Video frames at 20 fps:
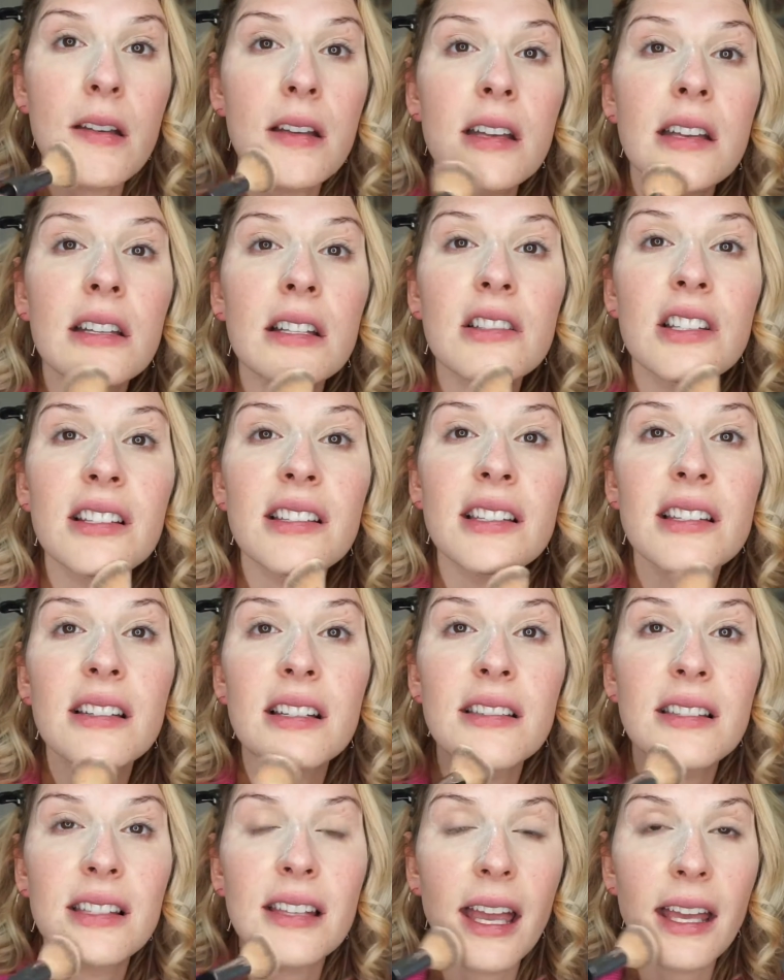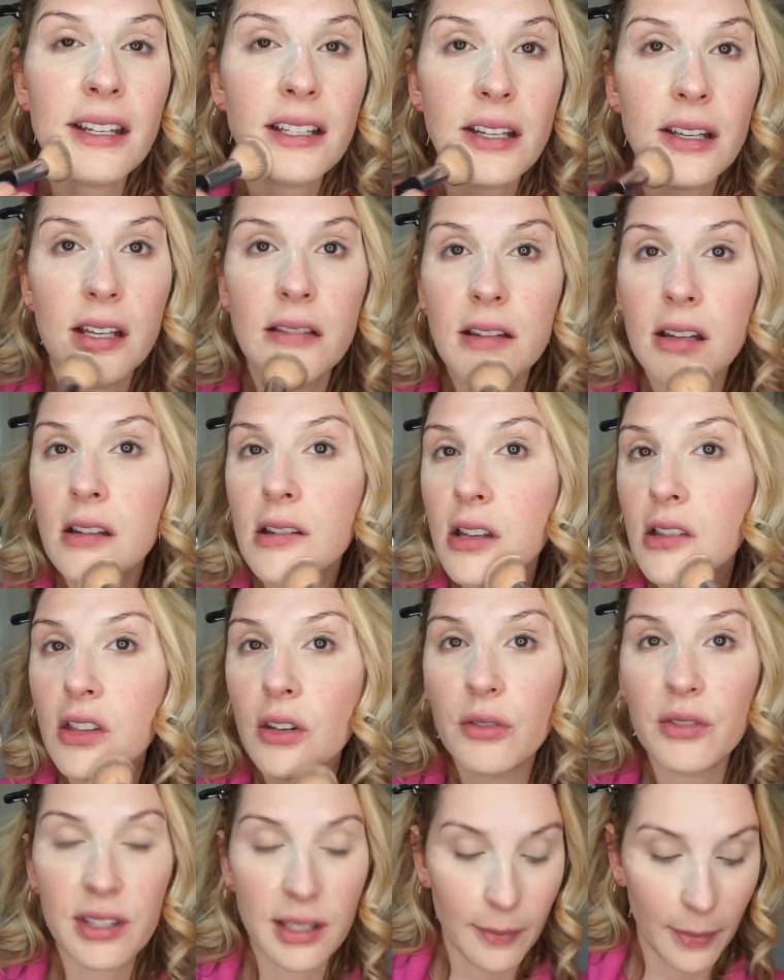And just to set
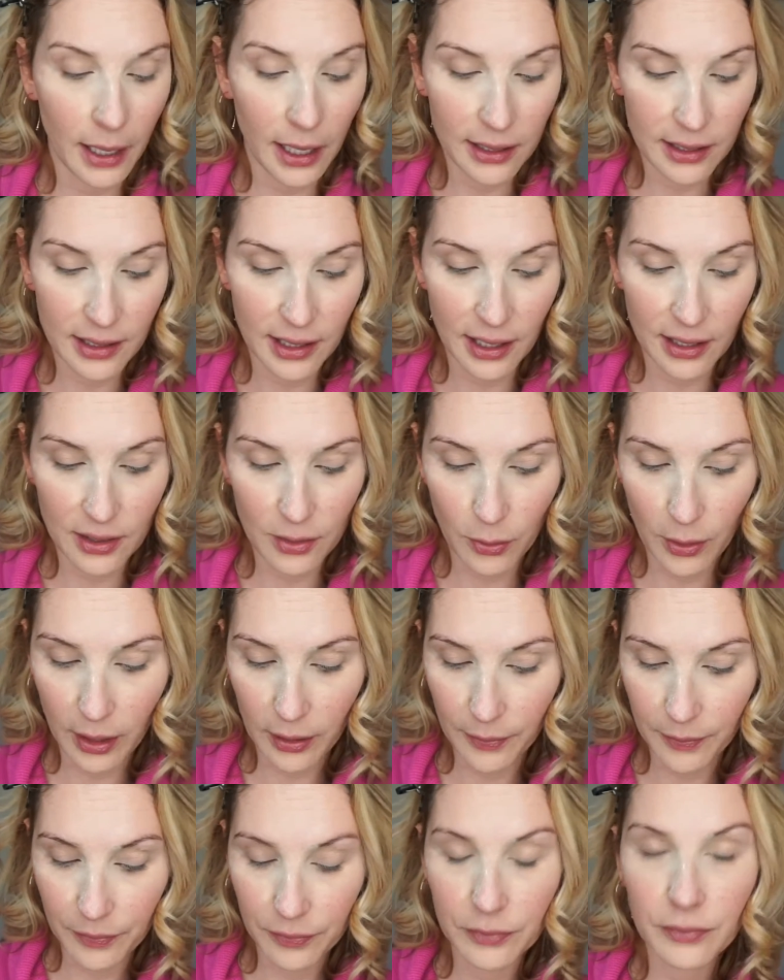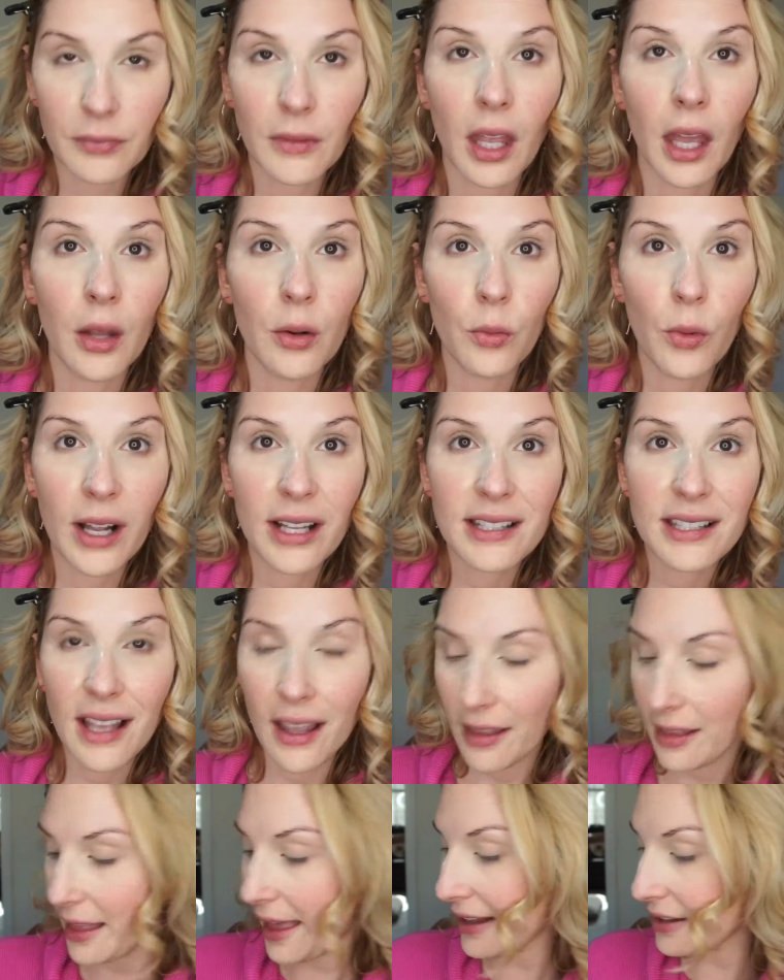those spots as well. And once
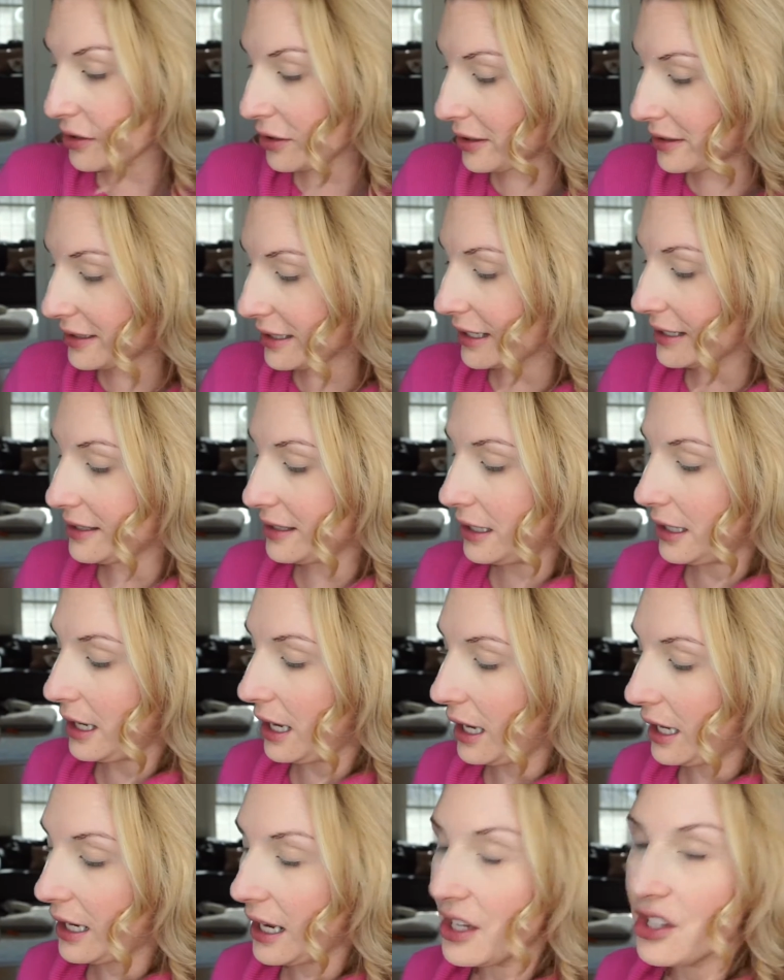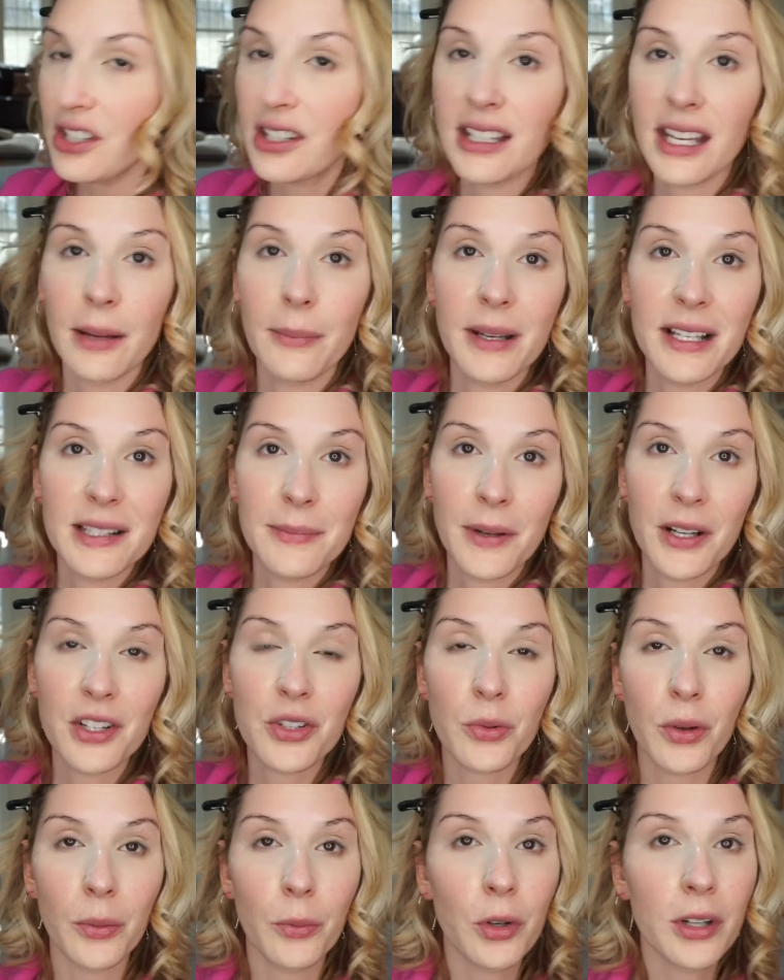that's all dusted on, I just take my sponge
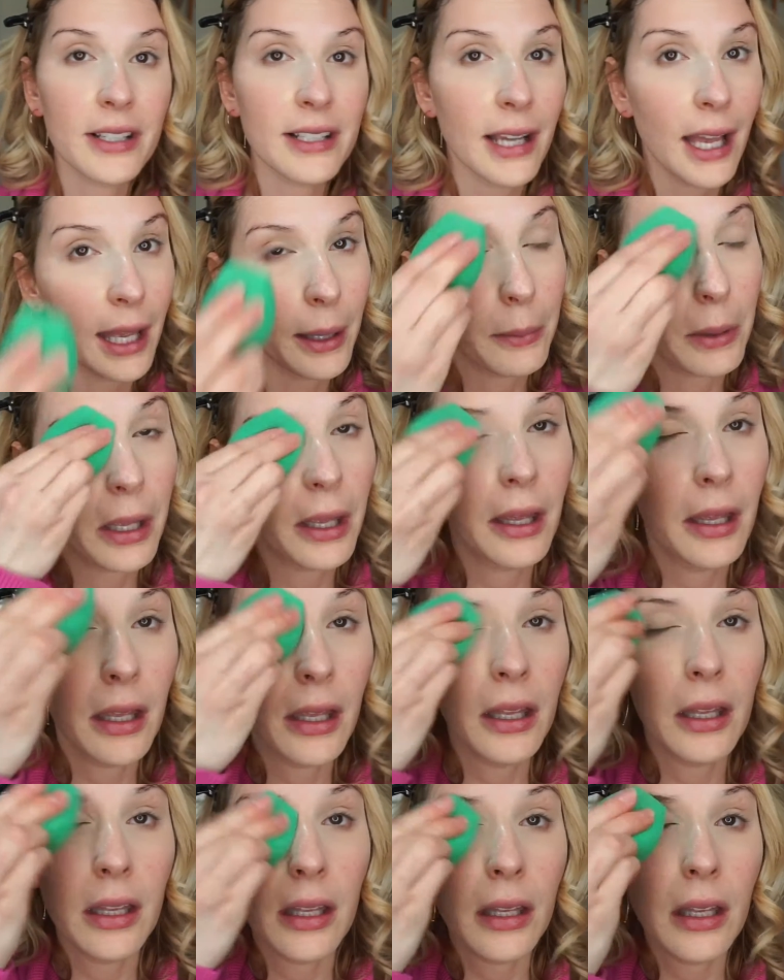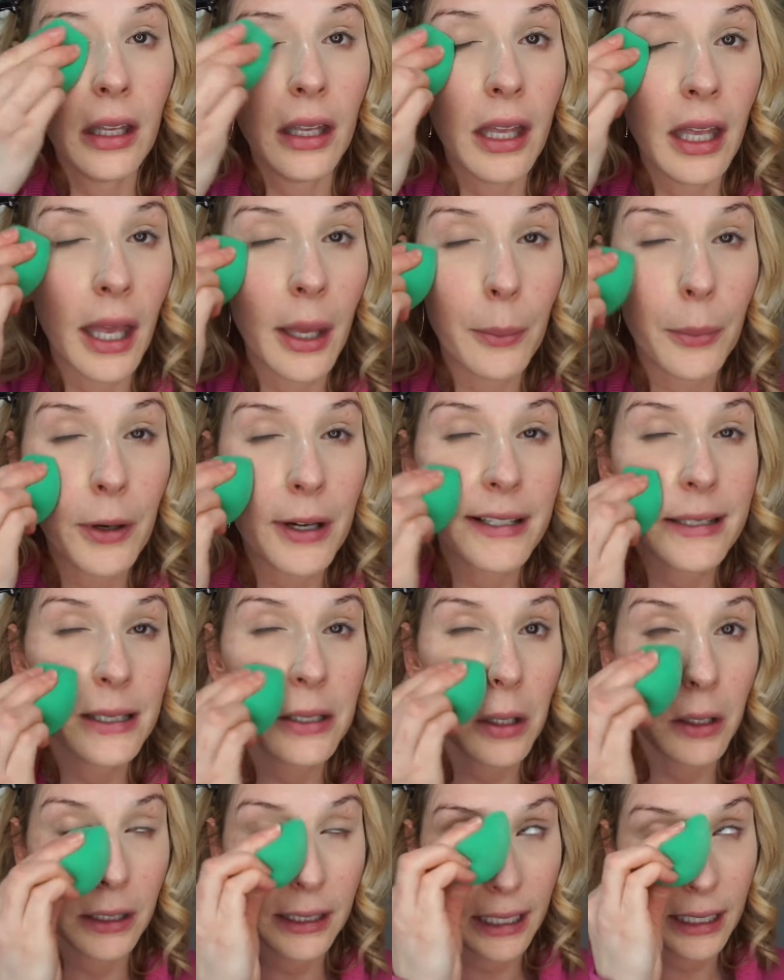one more time and press it
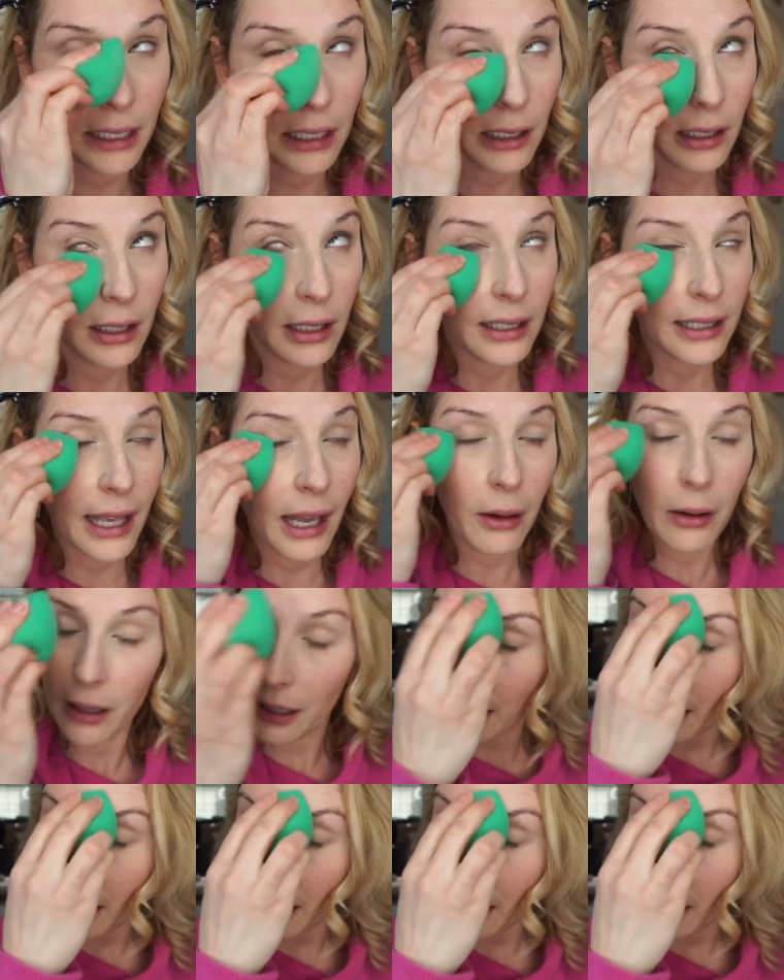all in. Now,